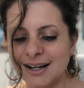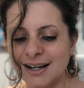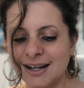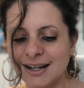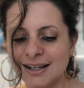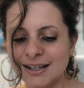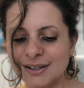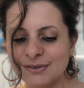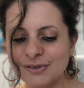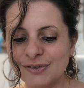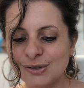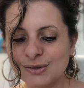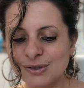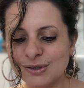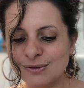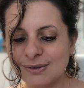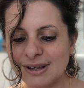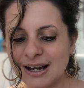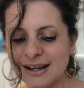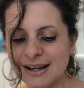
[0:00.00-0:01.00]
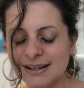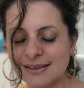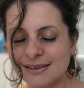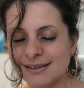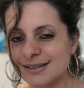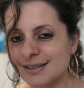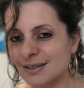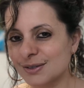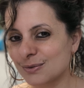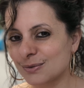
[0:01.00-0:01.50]
Uh, if you do that,
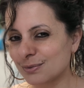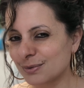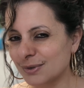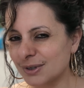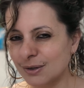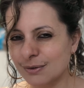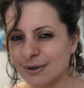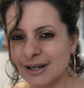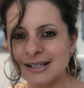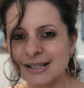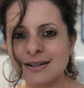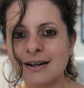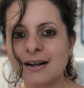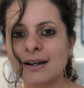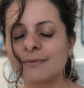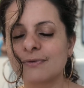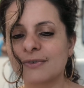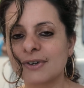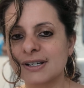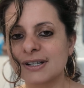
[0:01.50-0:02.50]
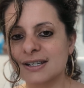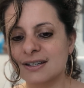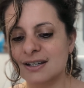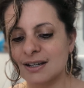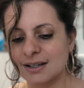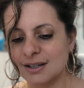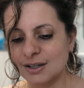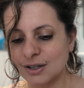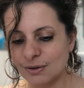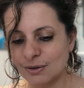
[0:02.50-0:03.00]
this is a really great time for us
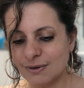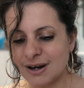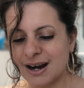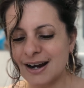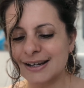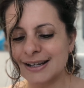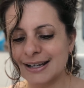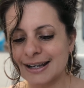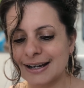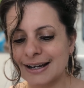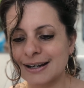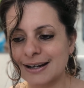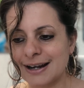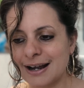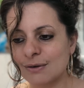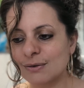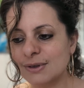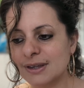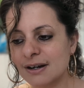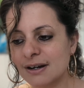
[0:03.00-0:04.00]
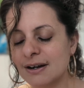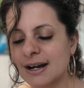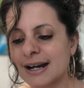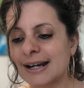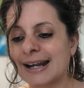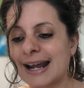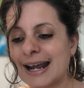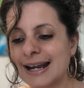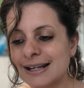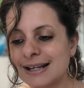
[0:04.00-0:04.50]
to, you know, kind of get it out there
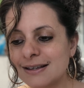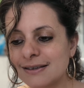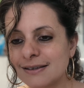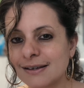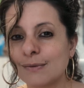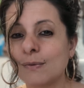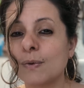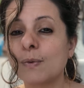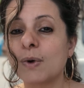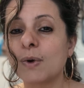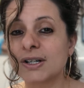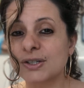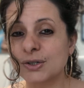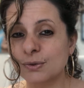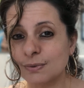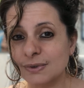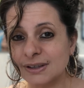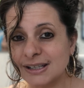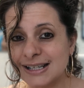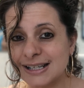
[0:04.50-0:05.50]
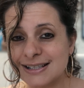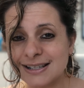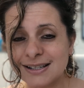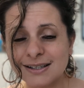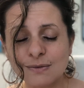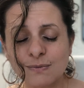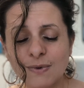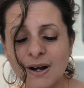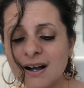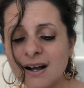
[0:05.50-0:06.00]
and anything we want to release
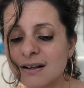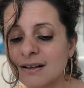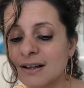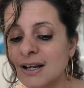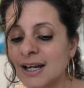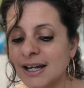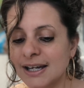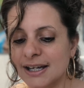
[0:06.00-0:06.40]
as well.